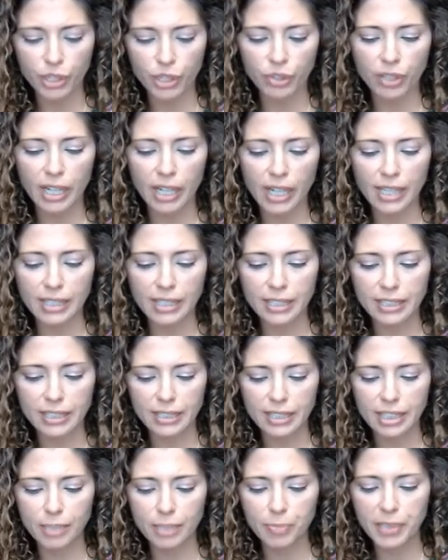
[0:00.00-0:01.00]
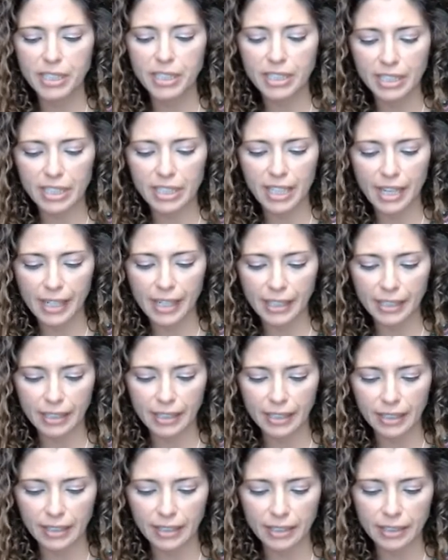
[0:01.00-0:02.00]
not speciate
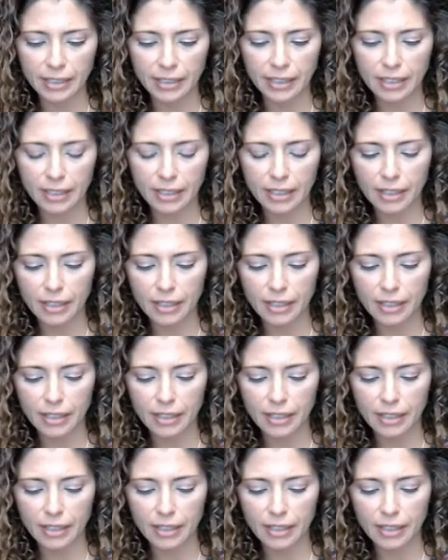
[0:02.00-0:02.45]
in